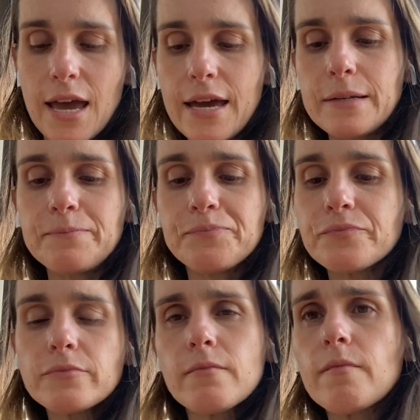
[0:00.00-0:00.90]
And
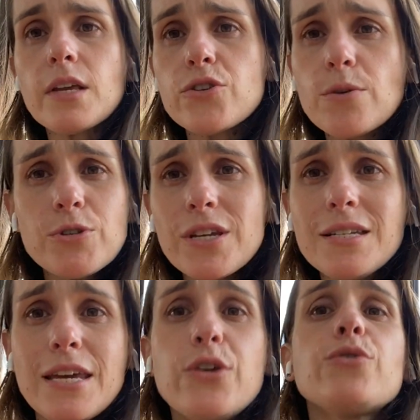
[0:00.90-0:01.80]
so I'm just going
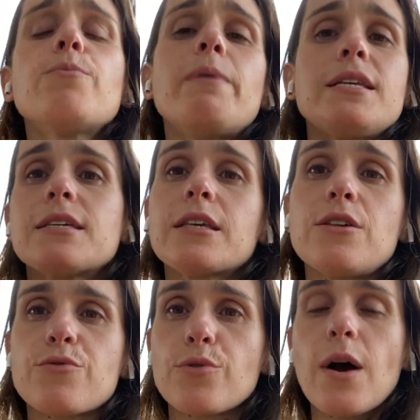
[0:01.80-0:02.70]
to take you basically
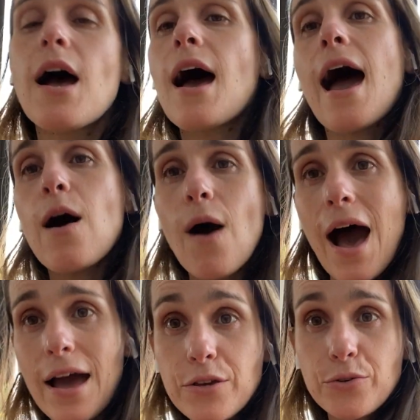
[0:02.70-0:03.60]
through how
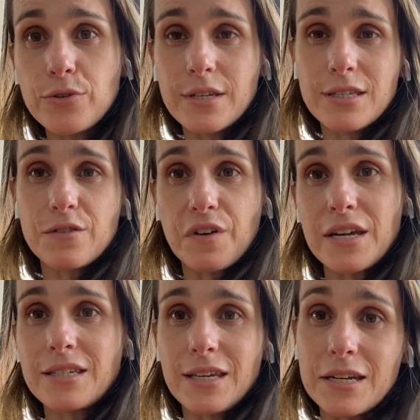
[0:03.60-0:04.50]
I use this
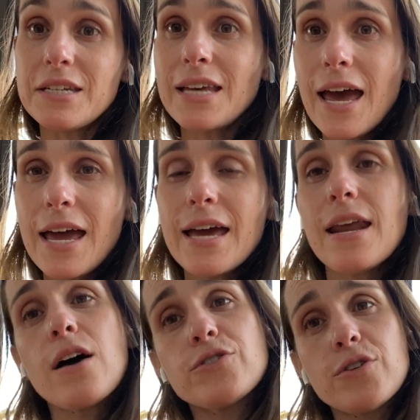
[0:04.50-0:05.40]
device in a day, and
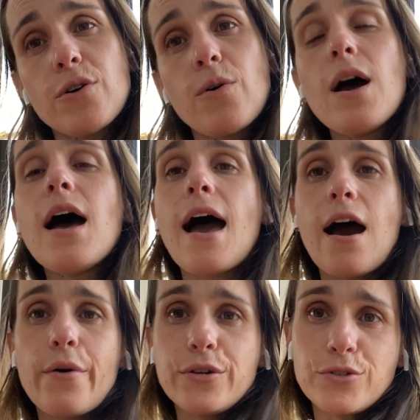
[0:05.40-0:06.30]
also
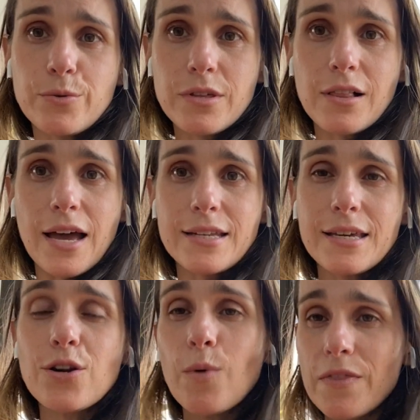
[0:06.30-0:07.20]
how I use it with clients.
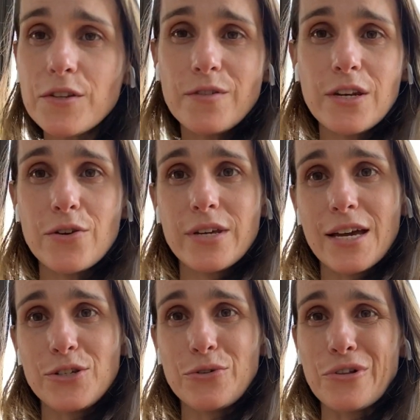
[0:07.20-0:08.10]
I don't want this video to
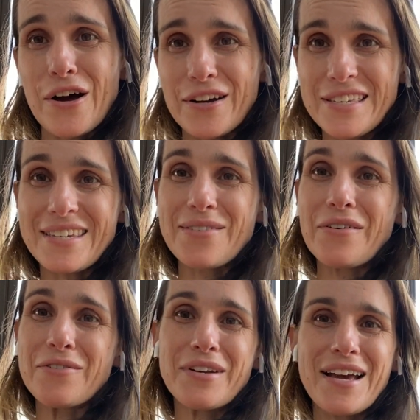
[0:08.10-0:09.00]
get too long because I know
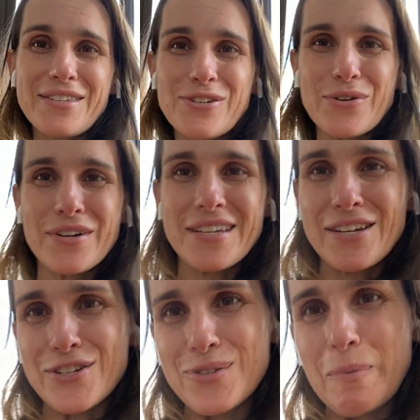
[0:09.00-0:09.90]
everyone has a short
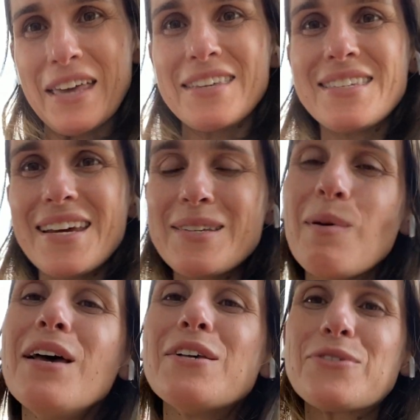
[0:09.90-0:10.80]
attention span these days,
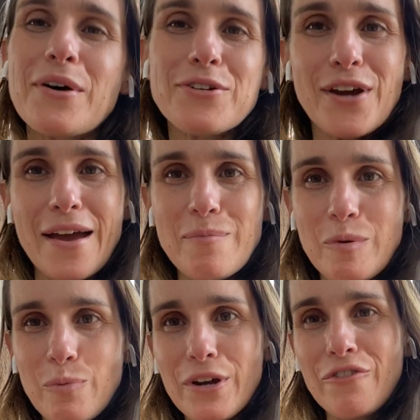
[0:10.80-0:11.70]
so I'll try and be
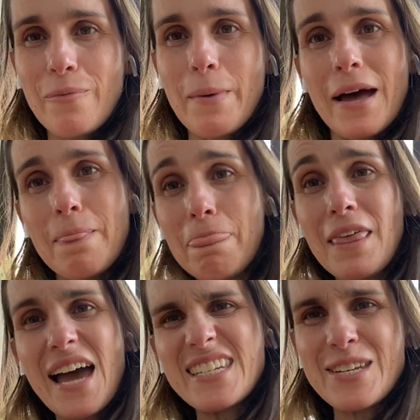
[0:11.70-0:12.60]
brief, but
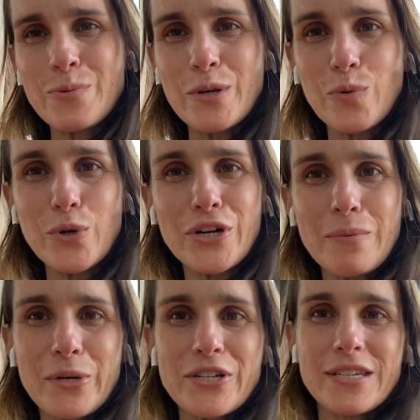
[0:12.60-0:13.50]
I tend to be a wordy
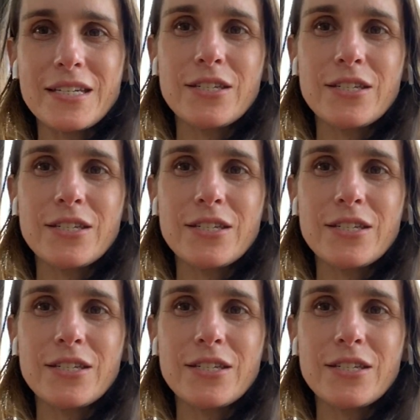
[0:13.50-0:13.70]
person.